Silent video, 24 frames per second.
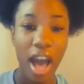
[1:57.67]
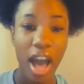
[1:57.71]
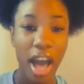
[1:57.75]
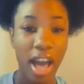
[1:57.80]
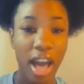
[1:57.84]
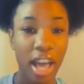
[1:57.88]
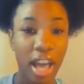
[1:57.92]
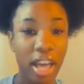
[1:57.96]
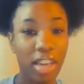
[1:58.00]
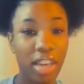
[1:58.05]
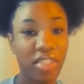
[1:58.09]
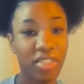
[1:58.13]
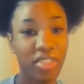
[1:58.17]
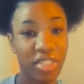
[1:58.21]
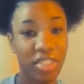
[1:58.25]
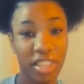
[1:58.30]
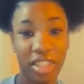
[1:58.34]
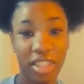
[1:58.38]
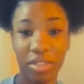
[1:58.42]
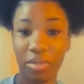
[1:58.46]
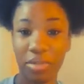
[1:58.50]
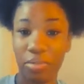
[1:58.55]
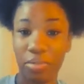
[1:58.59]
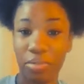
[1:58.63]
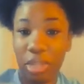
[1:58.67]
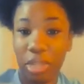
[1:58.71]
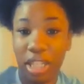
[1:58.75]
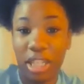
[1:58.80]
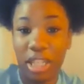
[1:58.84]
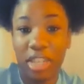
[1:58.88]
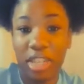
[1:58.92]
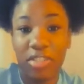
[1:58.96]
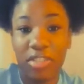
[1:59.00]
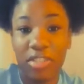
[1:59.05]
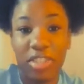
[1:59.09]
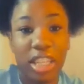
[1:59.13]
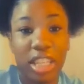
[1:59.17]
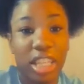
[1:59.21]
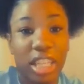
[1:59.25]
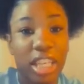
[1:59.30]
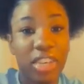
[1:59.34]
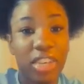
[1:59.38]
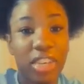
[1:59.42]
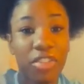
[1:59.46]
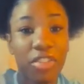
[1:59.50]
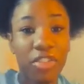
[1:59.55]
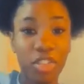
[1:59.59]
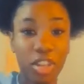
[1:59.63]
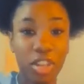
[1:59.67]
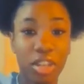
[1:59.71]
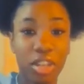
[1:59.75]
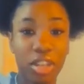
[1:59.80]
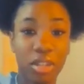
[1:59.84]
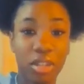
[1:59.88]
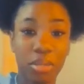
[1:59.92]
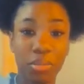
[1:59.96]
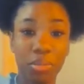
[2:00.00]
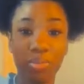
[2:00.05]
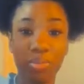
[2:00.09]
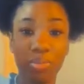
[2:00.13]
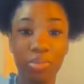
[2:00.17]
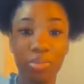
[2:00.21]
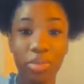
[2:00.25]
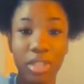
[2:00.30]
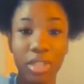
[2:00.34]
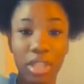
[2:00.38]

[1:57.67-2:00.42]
I've been given the gift from